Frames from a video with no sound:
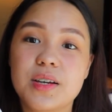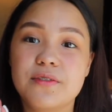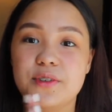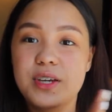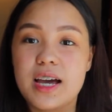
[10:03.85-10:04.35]

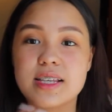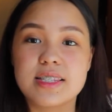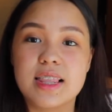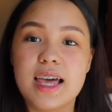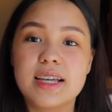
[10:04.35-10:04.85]
If you
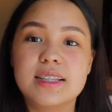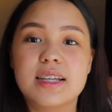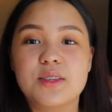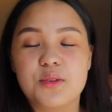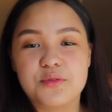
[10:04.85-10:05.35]
guys liked
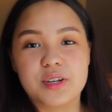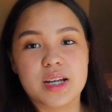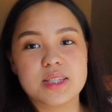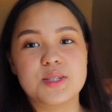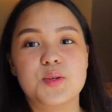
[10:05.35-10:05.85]
it, don't
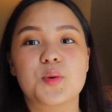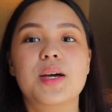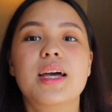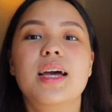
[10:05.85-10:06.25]
forget to